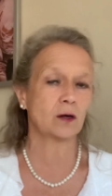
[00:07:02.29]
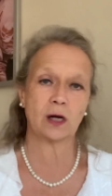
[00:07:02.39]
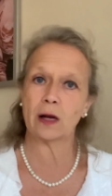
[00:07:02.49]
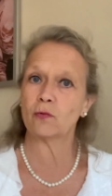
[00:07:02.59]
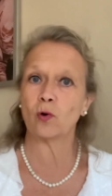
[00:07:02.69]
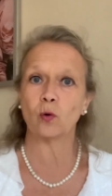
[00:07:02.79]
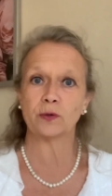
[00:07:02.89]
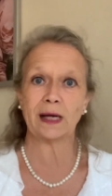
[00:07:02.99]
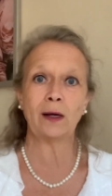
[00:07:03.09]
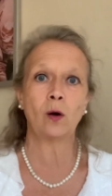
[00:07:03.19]
kind of all
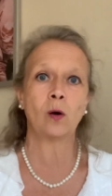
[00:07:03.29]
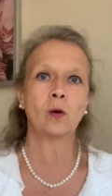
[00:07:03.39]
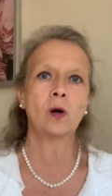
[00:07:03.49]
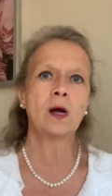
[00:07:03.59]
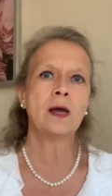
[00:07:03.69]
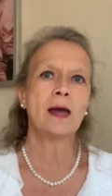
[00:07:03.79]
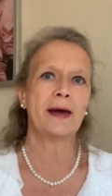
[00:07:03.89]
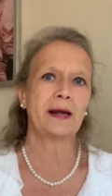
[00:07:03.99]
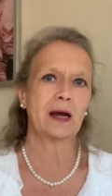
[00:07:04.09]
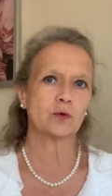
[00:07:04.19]
day long, and
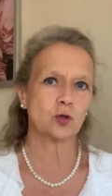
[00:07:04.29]
I was